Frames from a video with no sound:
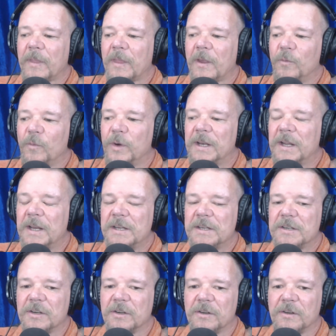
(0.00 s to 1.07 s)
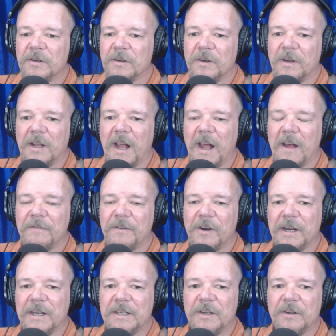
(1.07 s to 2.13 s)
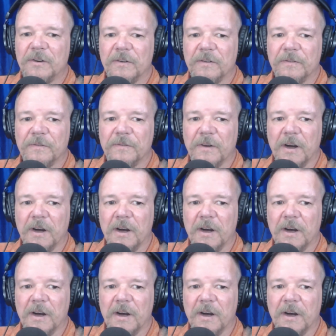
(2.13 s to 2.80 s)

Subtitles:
we need to have an idea of